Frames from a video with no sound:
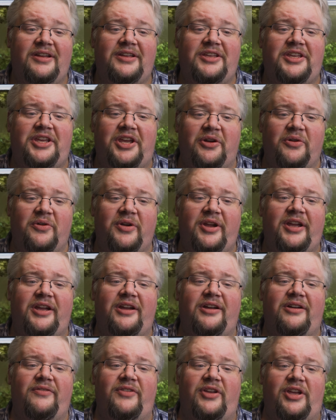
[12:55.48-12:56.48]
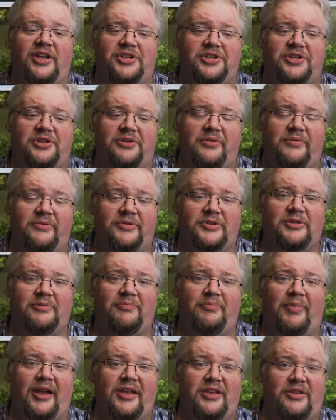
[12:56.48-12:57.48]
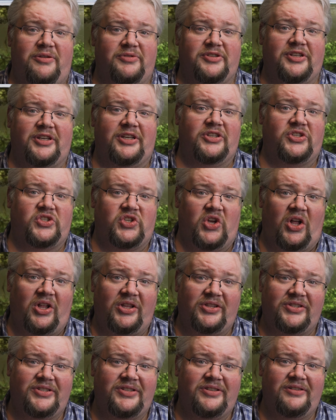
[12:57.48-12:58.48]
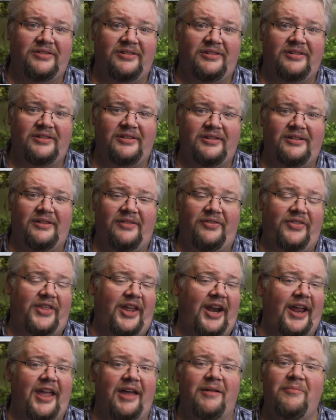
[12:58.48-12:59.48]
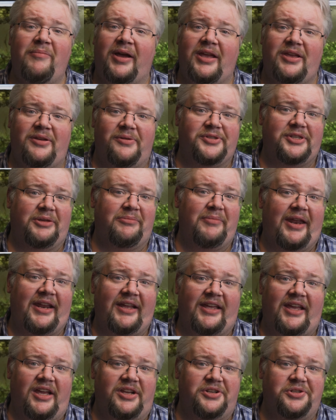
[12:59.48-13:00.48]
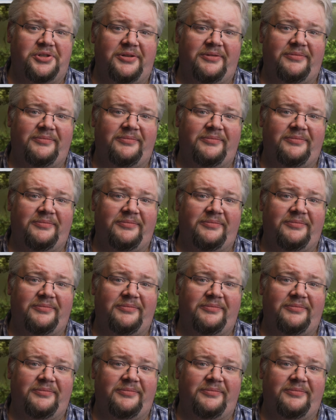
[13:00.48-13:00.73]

curing of issues by using salt than I am by using medication.